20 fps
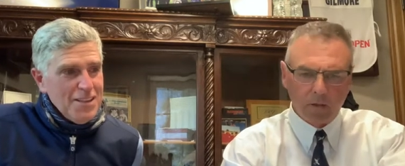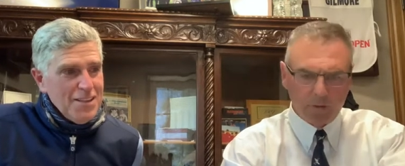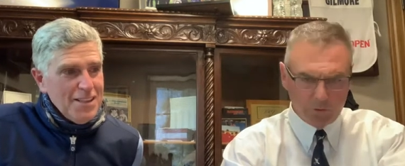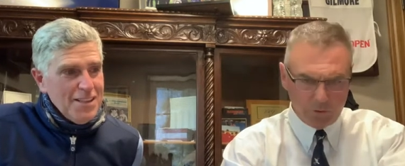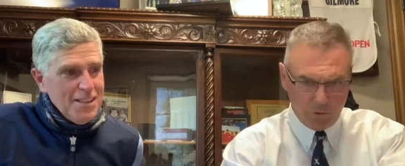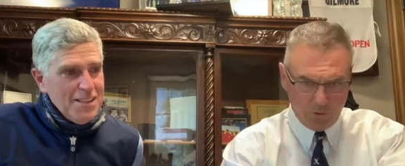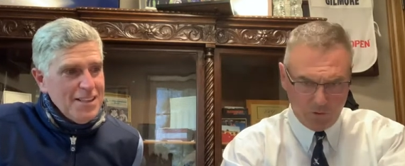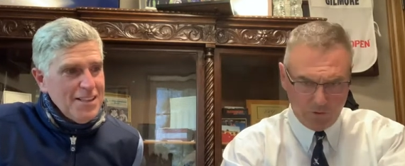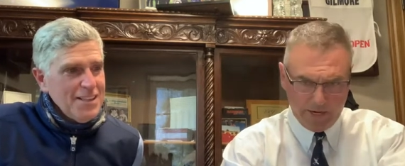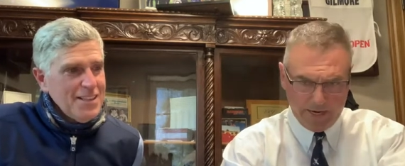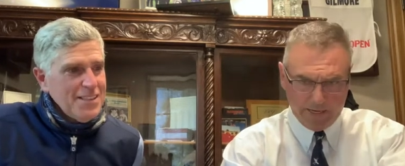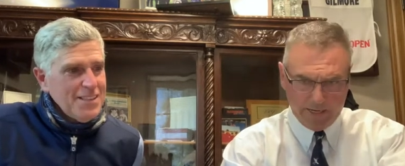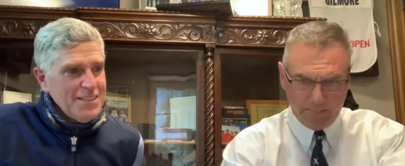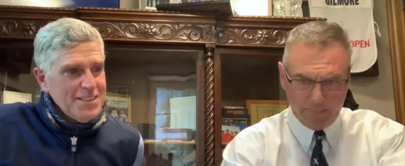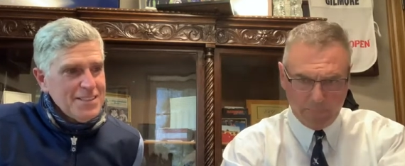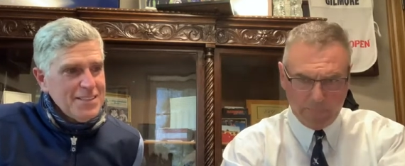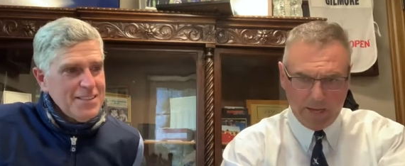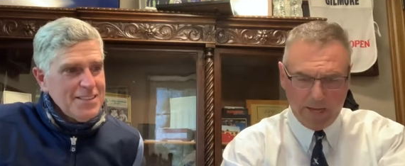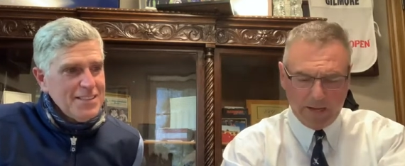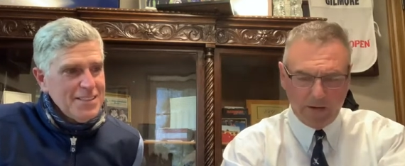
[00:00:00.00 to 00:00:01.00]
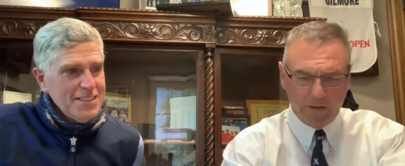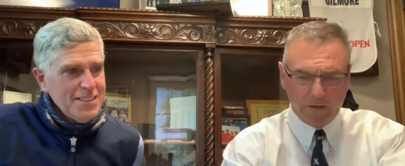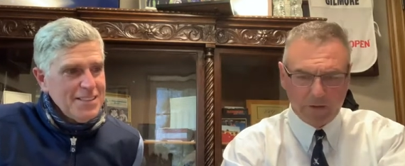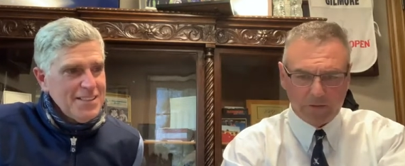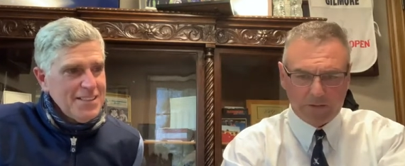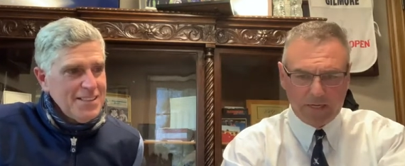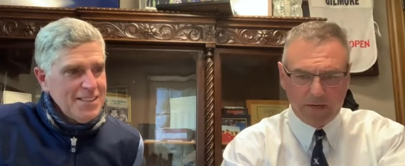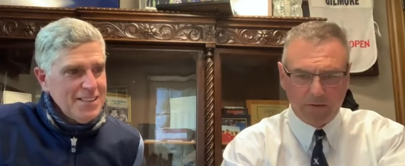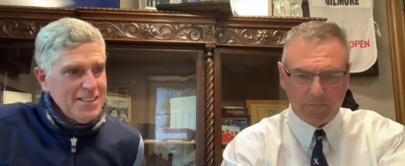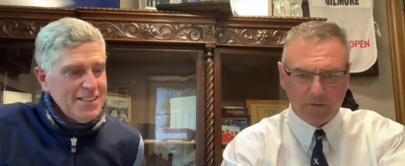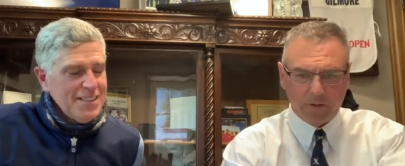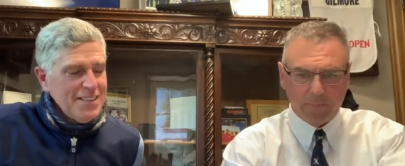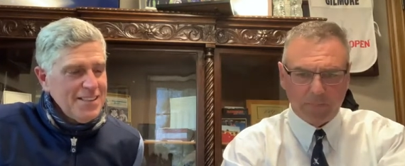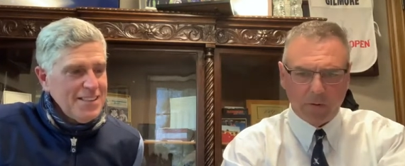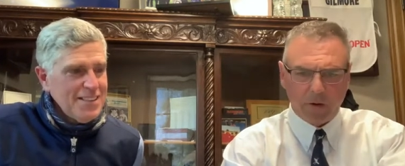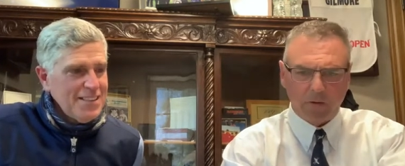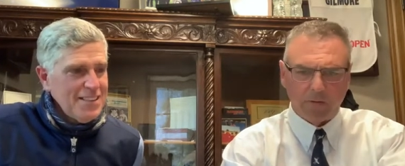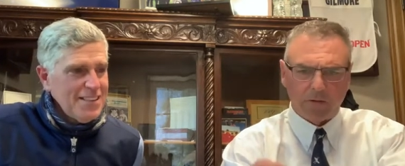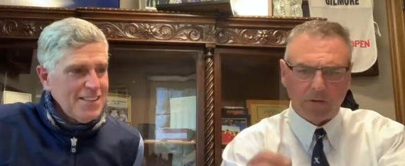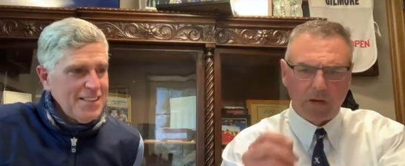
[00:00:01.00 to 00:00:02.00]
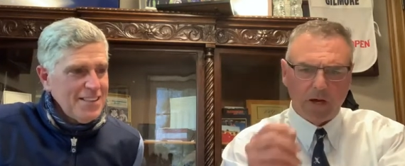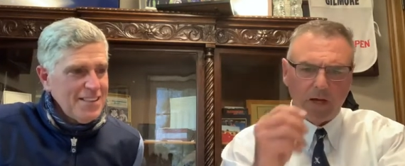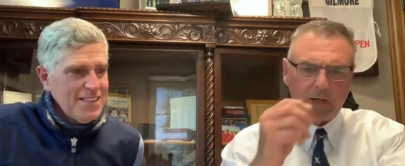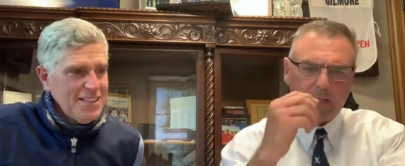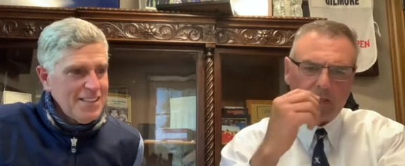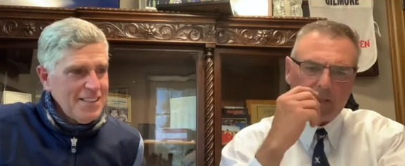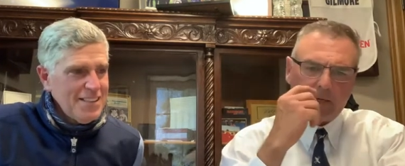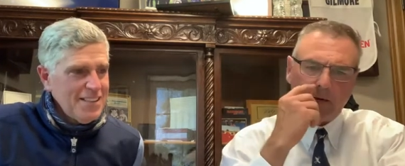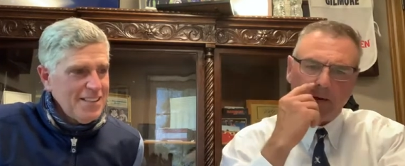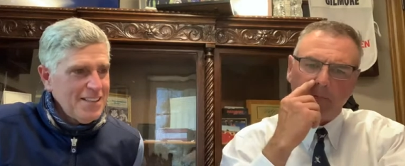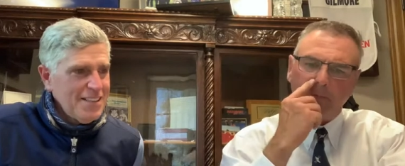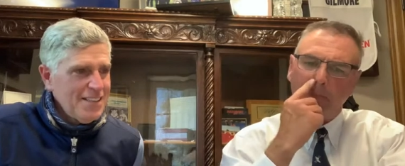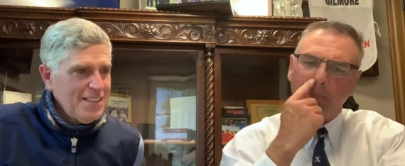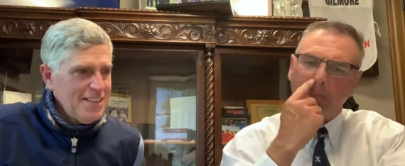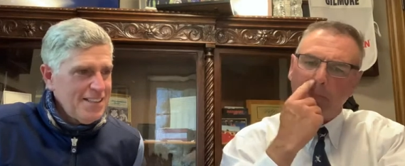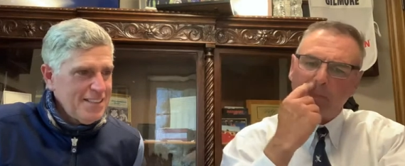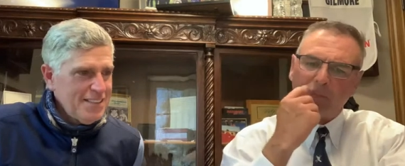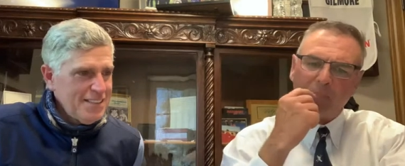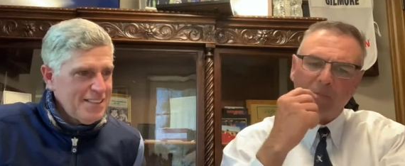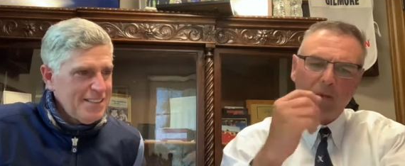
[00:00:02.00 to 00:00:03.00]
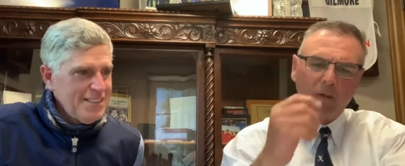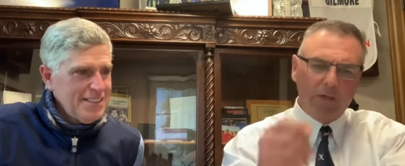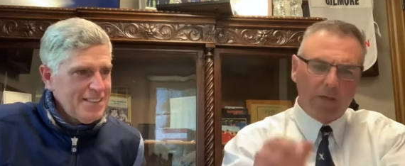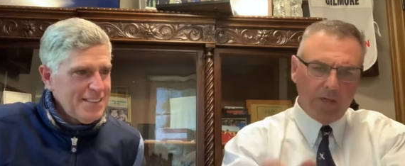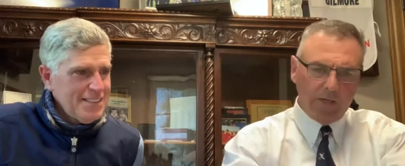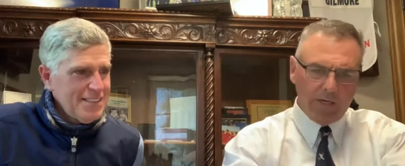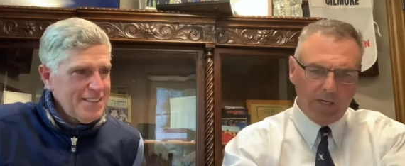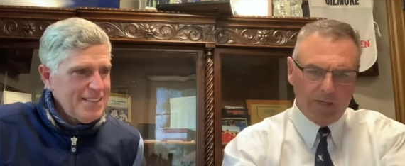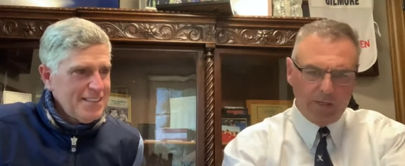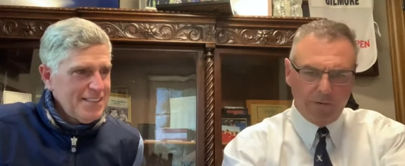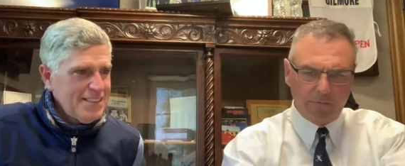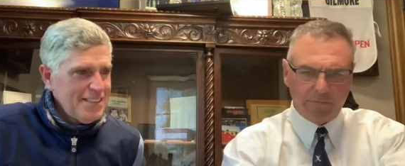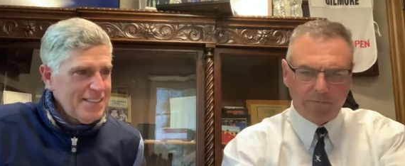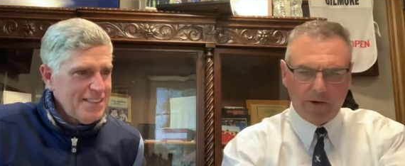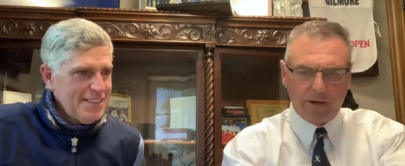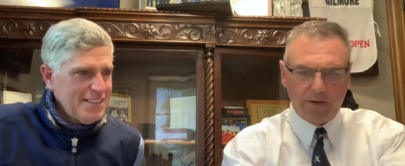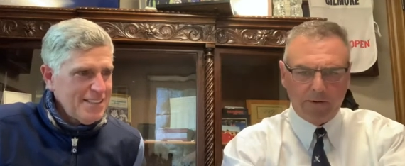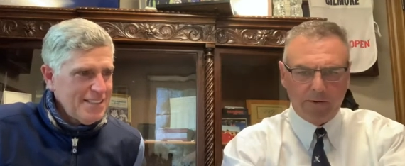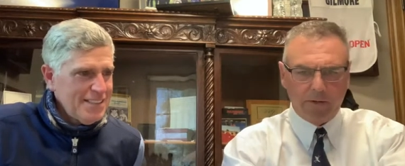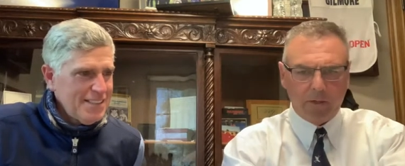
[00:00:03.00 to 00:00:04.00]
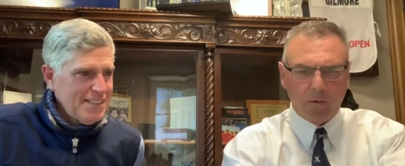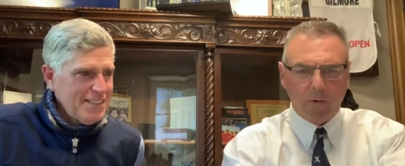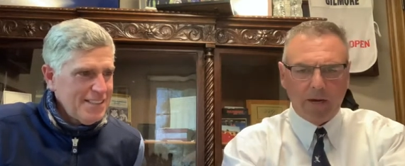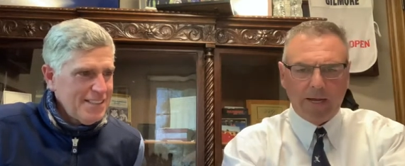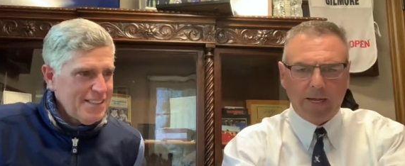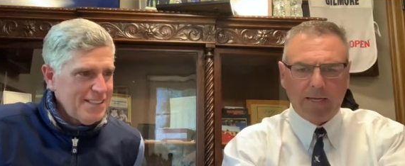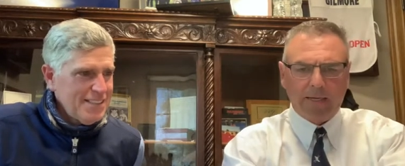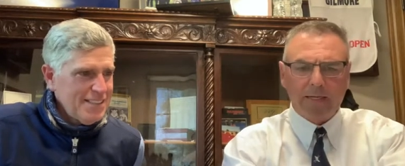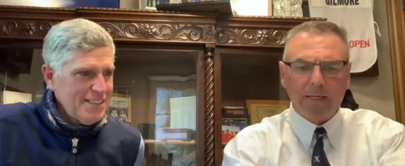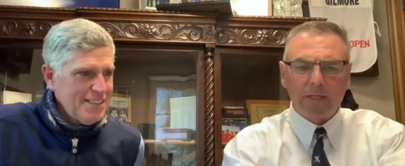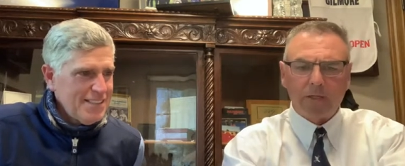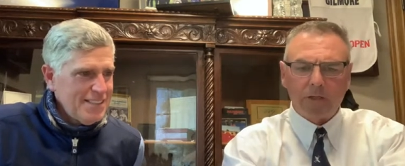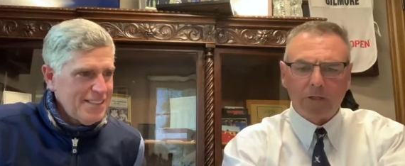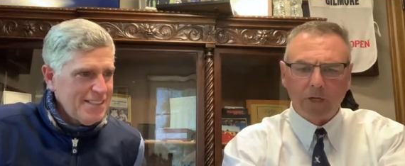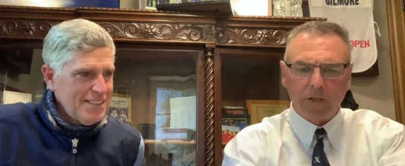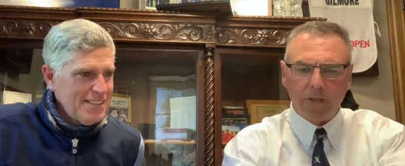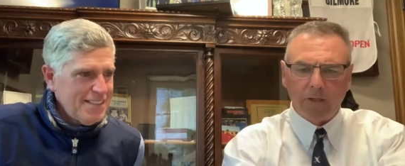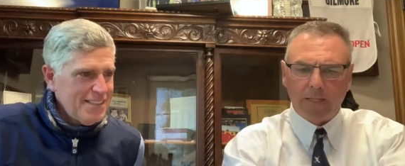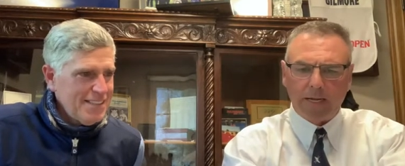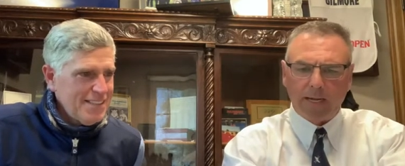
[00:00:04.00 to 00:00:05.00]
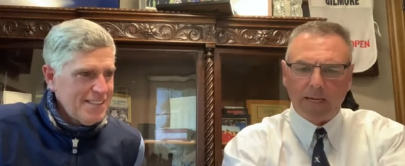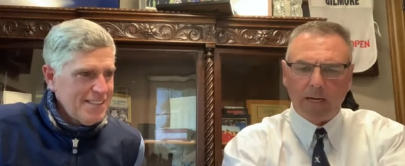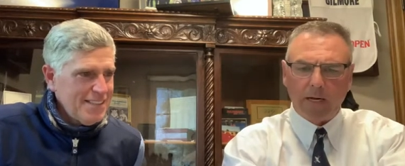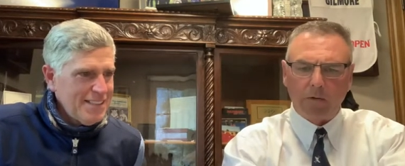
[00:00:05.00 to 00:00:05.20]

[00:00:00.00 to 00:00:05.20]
Speaker 1: Two great competitors. Now, if they're both on and they're and they're firing away at each other, they got a